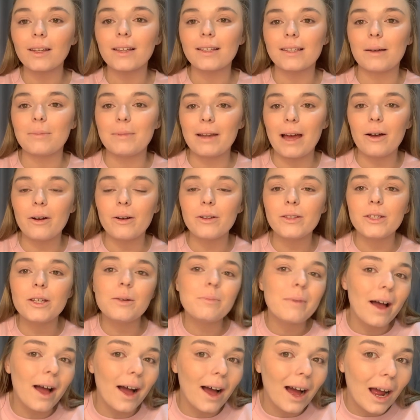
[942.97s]
So I'm now going to do
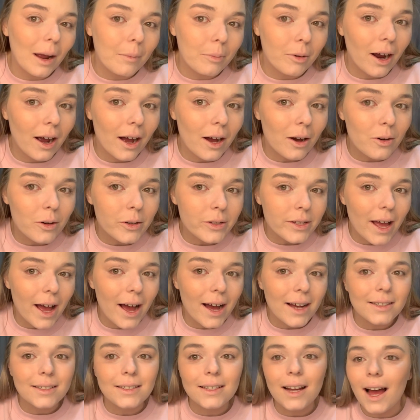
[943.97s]
my eyebrows,
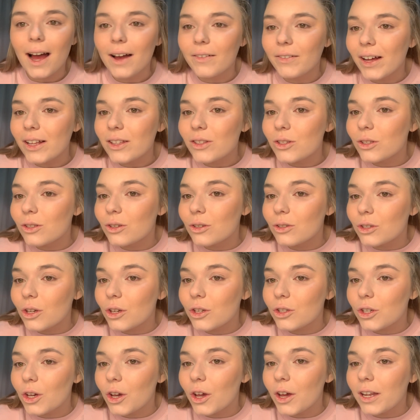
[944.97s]
and I've had such a
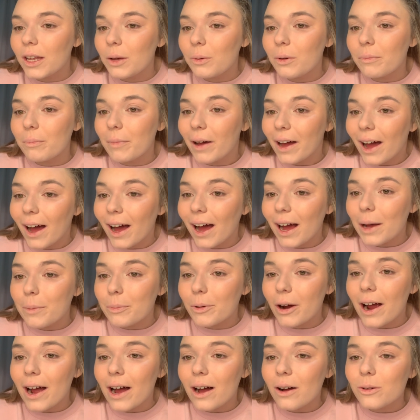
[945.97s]
journey with my
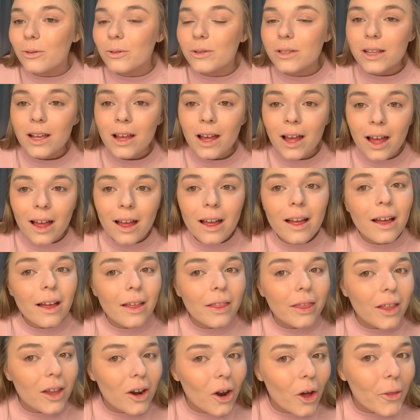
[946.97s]
eyebrows.
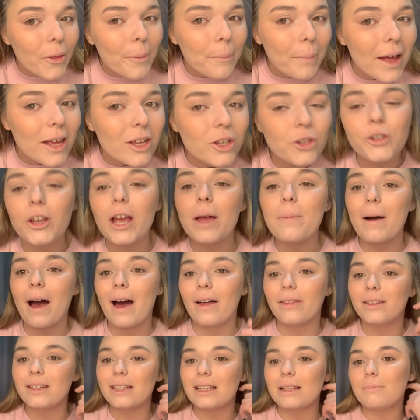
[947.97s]
They're not the best shape
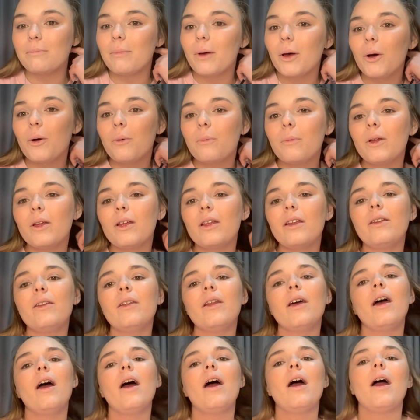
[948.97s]
at this moment.